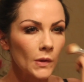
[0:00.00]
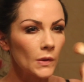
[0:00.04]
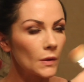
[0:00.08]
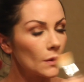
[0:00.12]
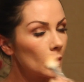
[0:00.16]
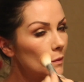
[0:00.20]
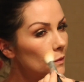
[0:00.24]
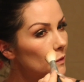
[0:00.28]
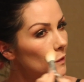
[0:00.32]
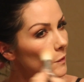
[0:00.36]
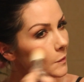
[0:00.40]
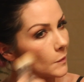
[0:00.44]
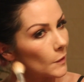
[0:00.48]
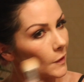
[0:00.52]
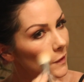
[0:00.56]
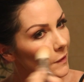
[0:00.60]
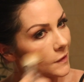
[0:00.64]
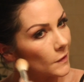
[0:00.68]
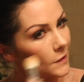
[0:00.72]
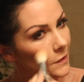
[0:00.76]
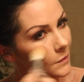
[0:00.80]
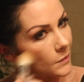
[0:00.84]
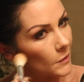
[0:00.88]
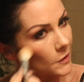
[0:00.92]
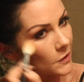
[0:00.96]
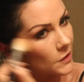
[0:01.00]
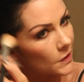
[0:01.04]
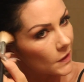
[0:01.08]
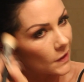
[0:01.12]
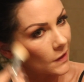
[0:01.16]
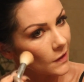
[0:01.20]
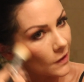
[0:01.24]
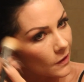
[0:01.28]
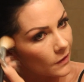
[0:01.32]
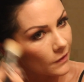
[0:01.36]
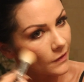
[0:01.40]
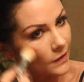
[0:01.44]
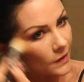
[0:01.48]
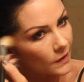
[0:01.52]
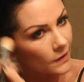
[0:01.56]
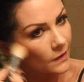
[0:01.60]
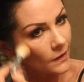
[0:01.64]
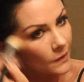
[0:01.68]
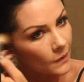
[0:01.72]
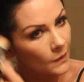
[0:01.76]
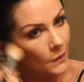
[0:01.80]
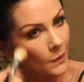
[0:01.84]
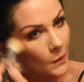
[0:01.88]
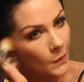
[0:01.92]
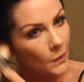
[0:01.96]
so I'm just putting this in my cheek
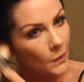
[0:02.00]
area